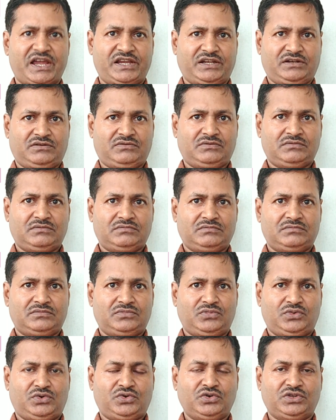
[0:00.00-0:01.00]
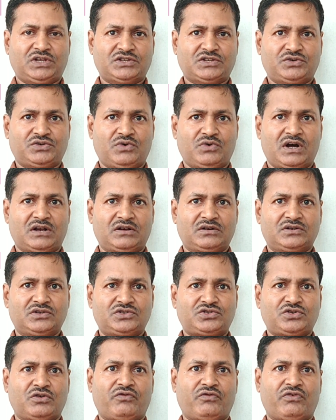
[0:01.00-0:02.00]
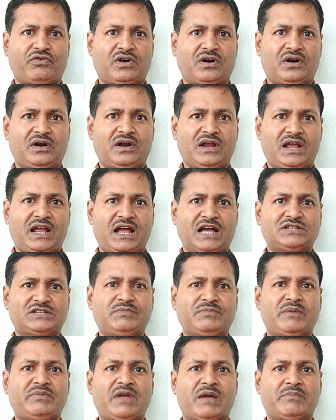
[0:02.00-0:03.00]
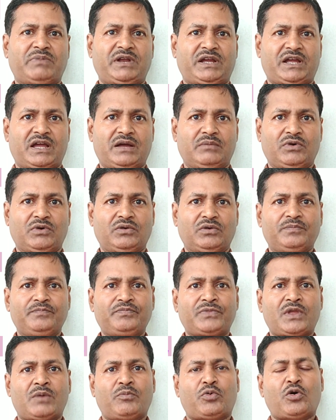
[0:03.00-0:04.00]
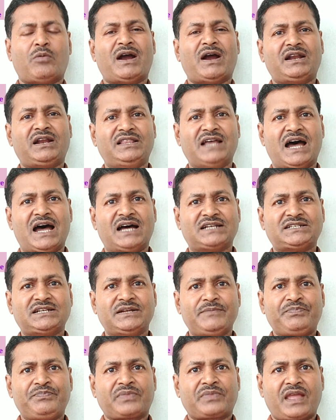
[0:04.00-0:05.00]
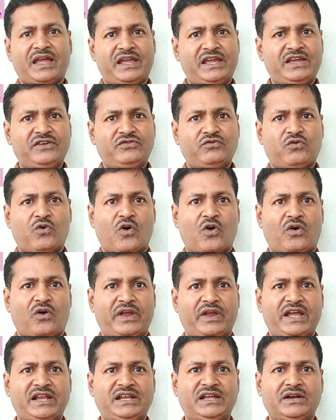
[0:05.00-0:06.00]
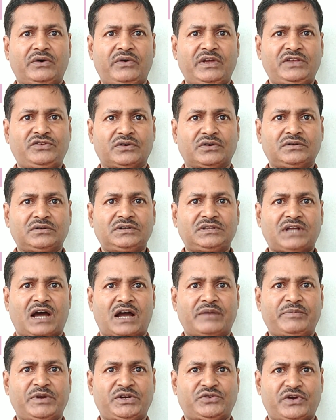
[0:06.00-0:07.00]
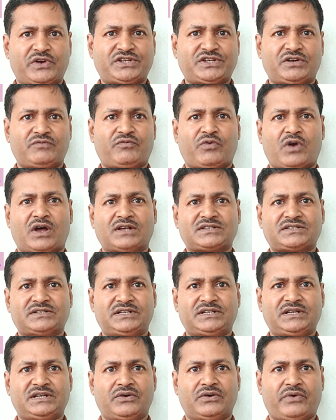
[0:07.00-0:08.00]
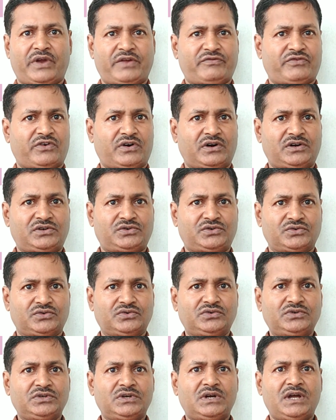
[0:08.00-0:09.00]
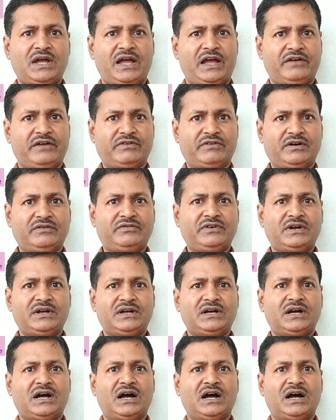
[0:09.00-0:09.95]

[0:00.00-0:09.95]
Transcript: Ain 2001 so far as may be applicable, provided that if for any reason the arbitration proceeding referred to above